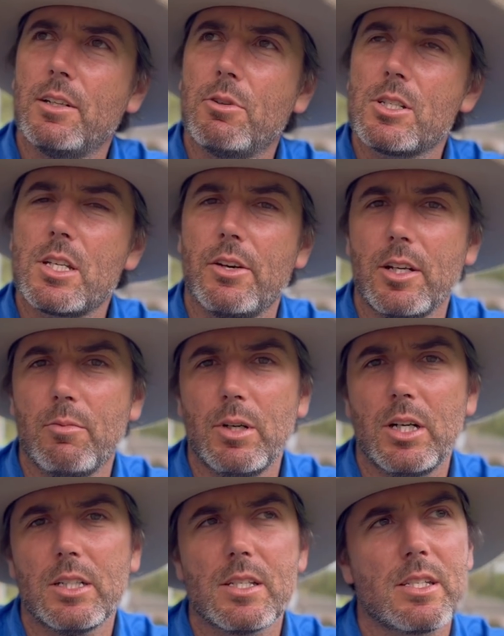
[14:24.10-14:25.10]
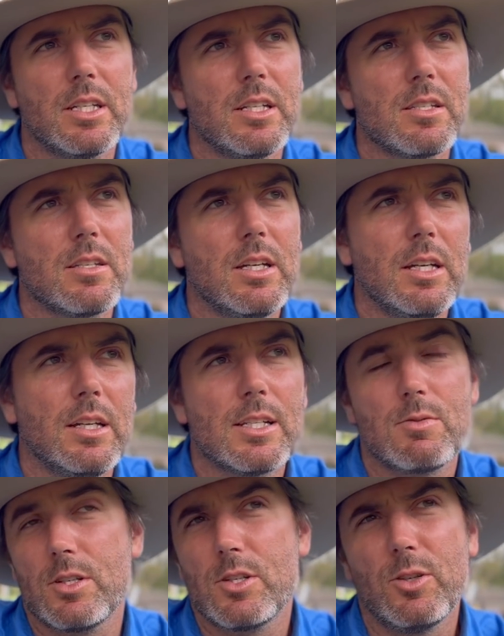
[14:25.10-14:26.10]
You know, what's going on behind the scenes.
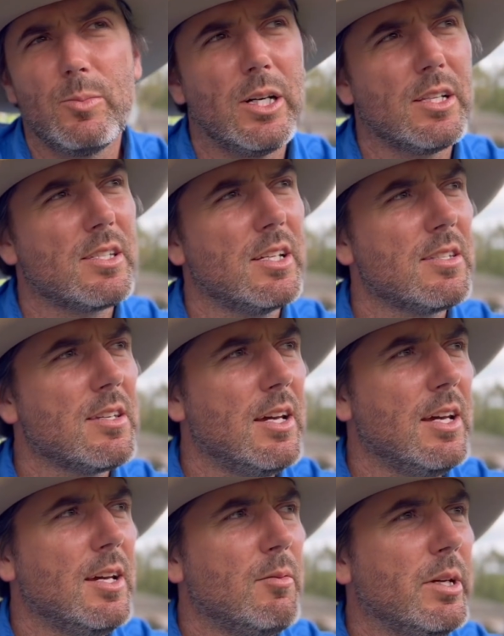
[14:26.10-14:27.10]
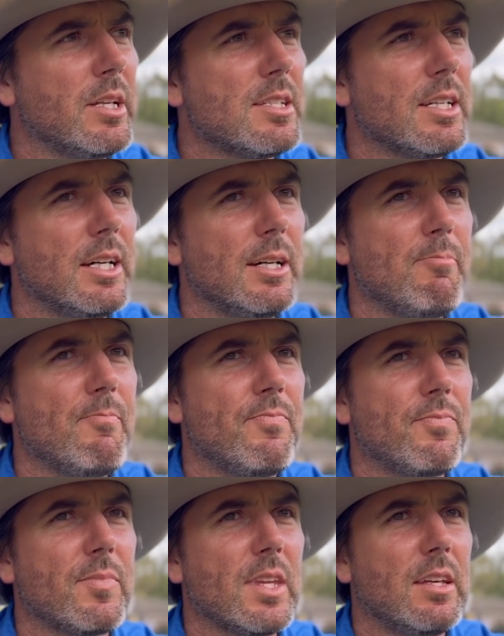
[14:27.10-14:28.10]
That's what it's called, behind the scenes.
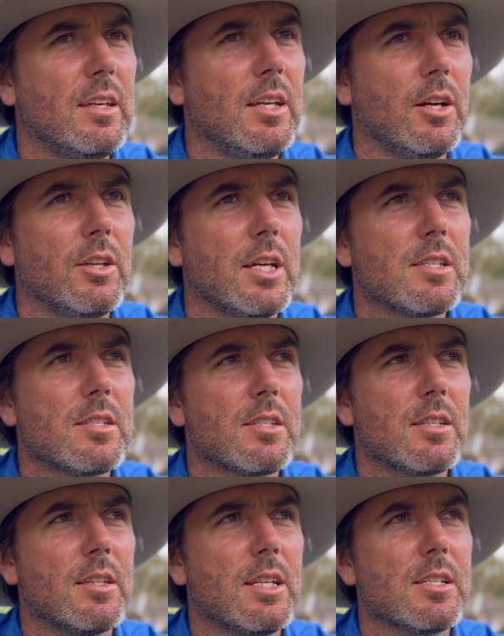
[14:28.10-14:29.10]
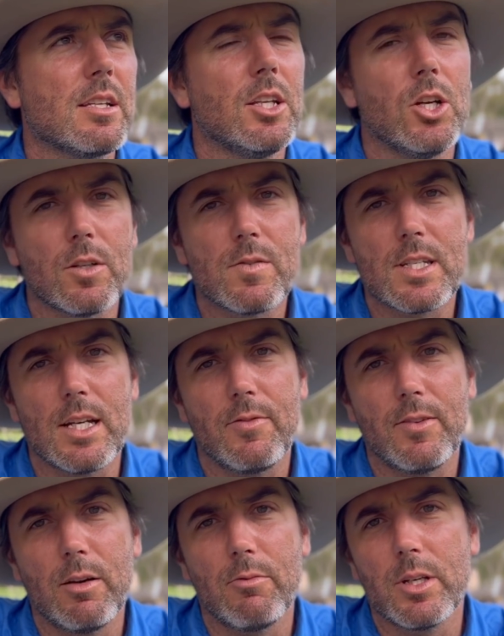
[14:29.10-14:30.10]
But, you know, there's a lot of
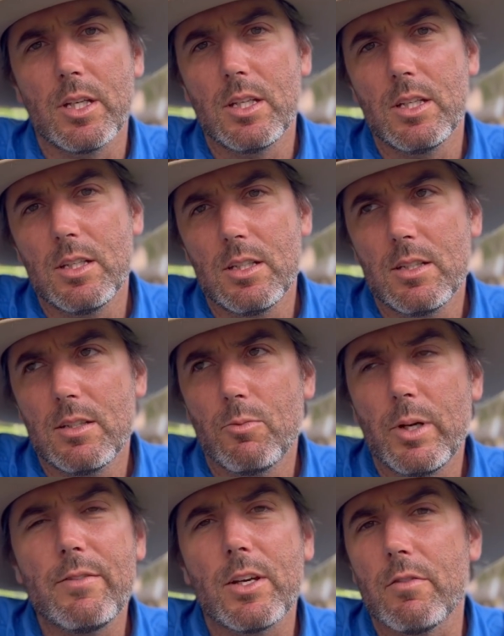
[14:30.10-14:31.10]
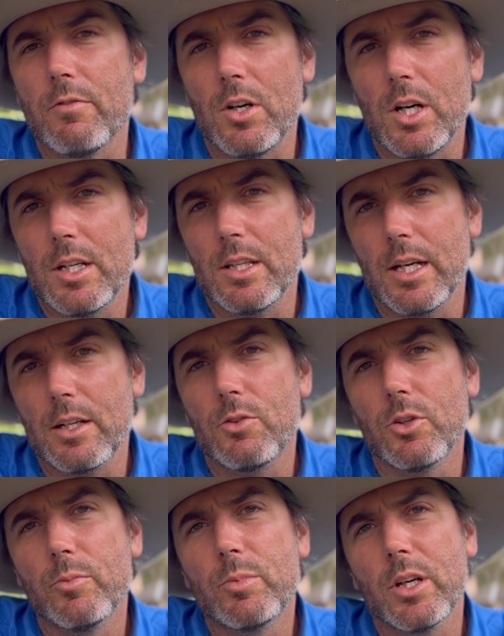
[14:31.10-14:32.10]
stuff that we even confide in that
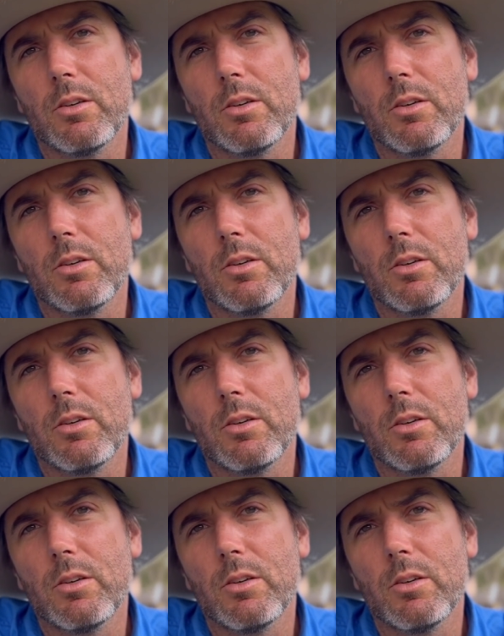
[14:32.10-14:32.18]
group, don't